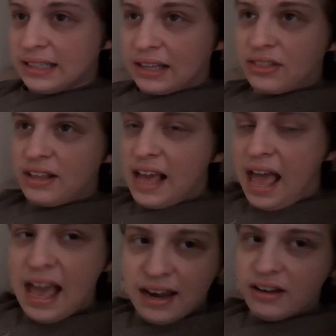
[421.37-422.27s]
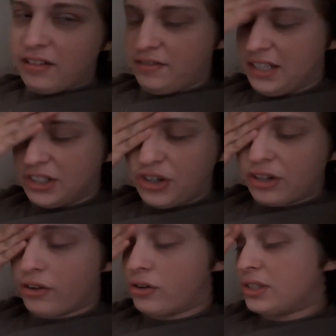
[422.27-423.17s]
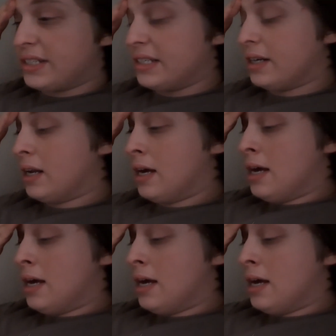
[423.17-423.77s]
like the head of District 13.